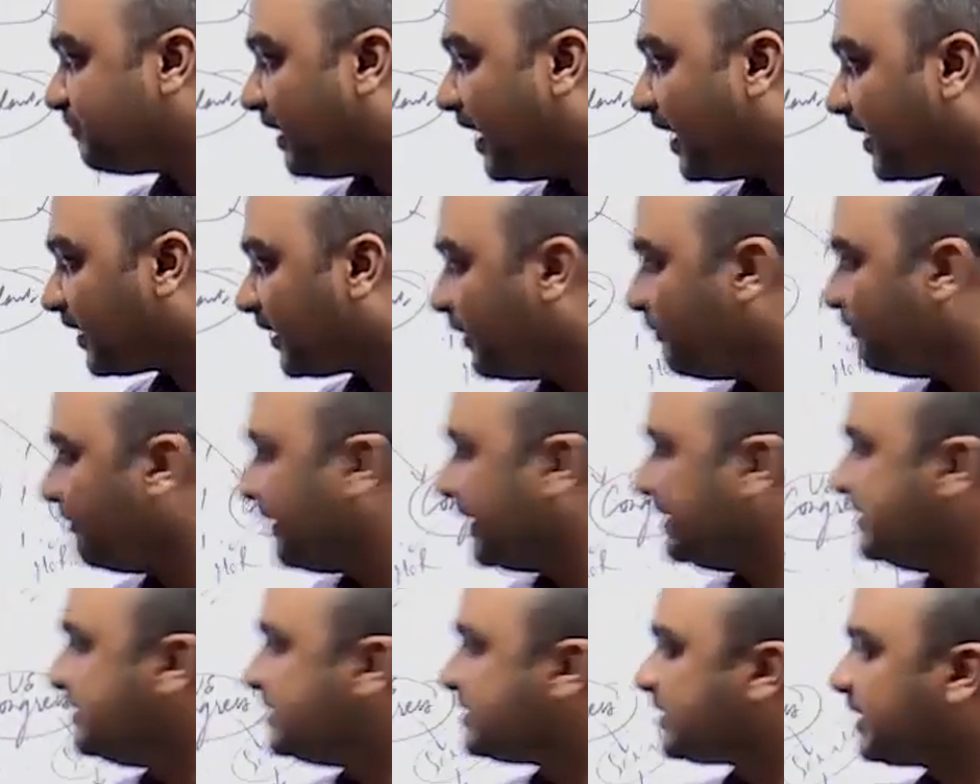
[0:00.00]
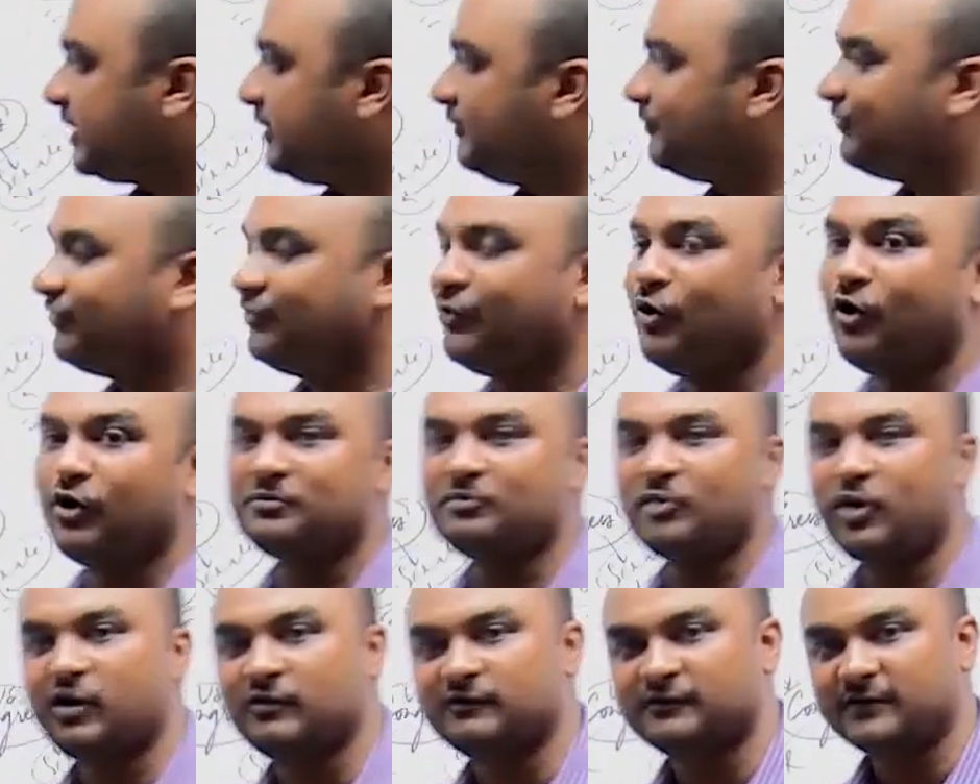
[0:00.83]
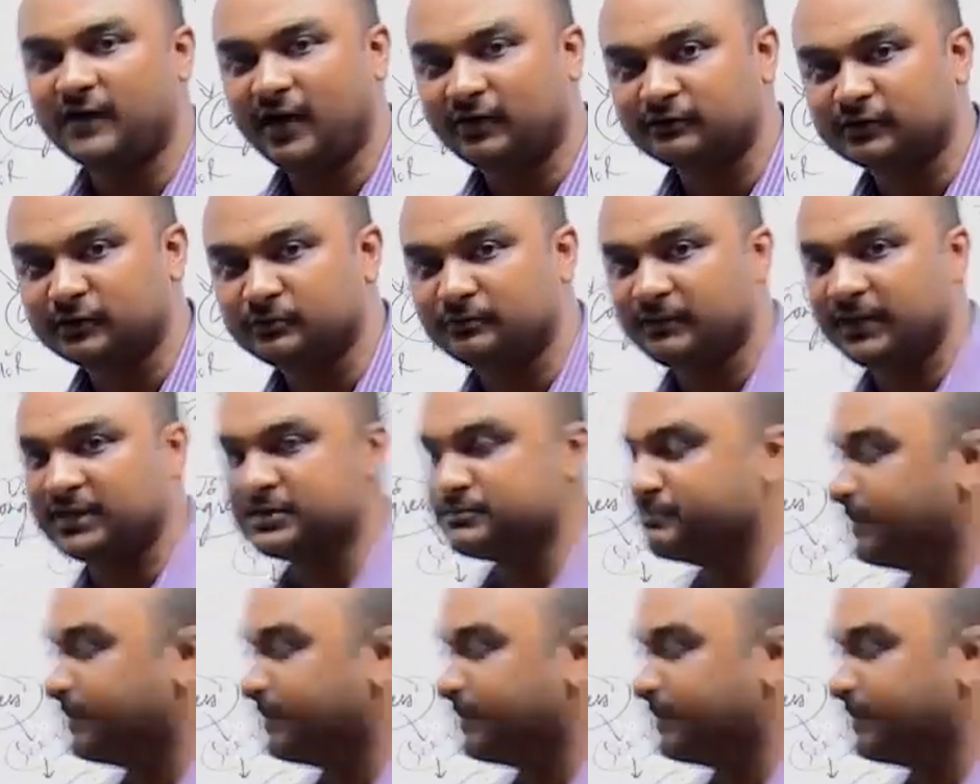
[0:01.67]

parliamentary form of government.